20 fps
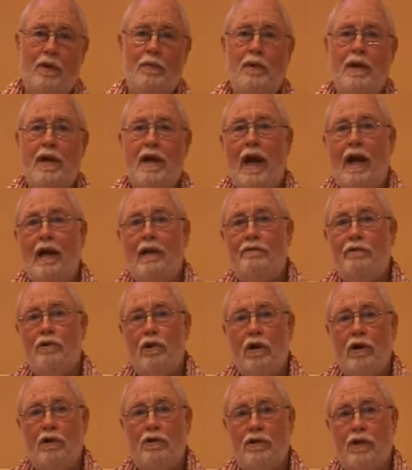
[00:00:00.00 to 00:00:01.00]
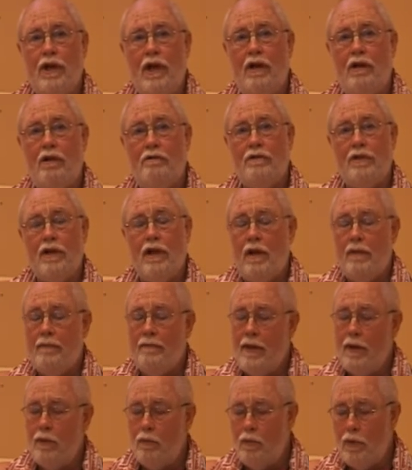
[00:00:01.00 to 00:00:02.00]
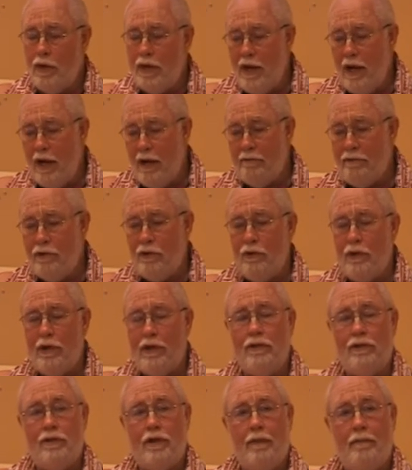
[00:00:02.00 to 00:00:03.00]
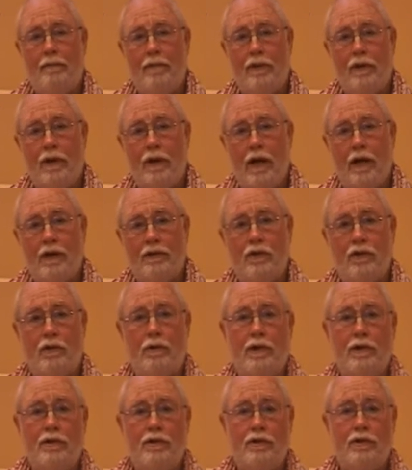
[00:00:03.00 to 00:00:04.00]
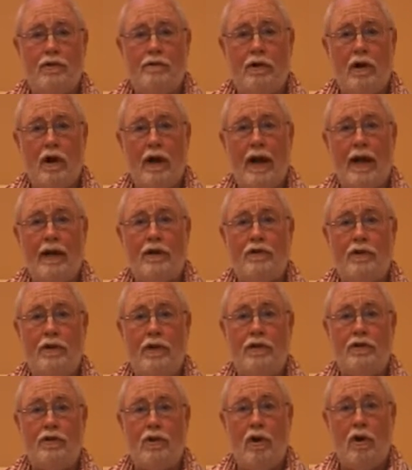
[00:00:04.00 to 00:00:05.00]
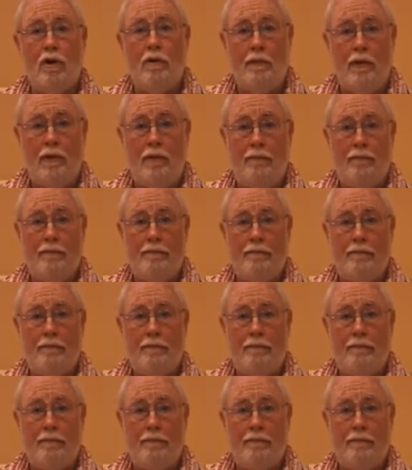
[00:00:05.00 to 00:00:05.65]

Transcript: When we act for ourselves, then we have to accept the consequences of our action as karma.